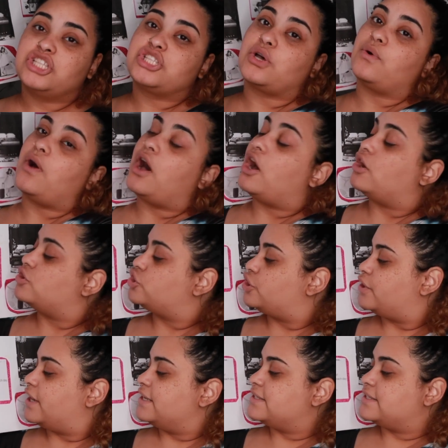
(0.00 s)
So I'll
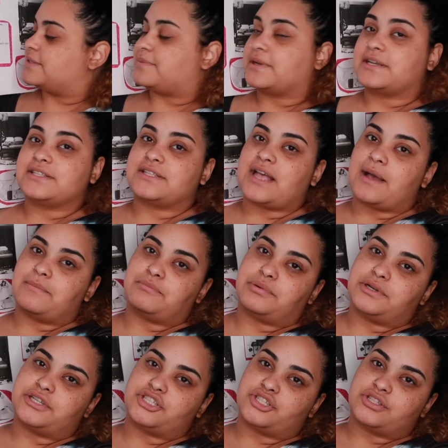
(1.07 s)
show you guys this one because I'm
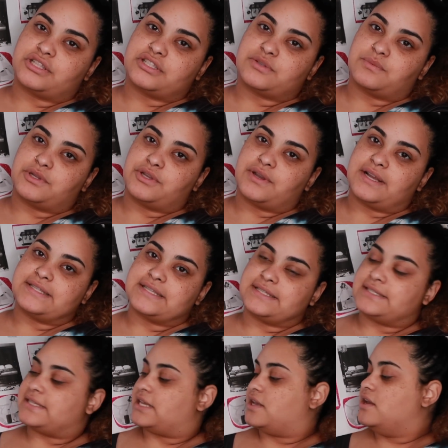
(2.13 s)
pretty sure that's the one you guys
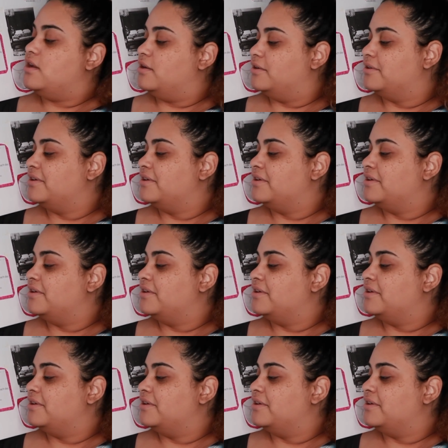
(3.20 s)
can see.